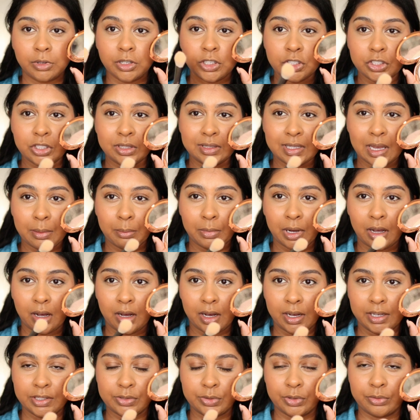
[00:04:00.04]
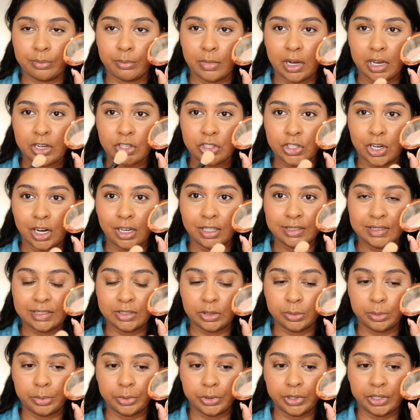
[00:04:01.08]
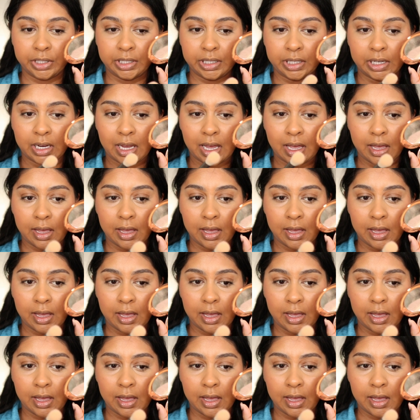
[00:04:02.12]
I want to set my eyes with my Charlotte Tilbury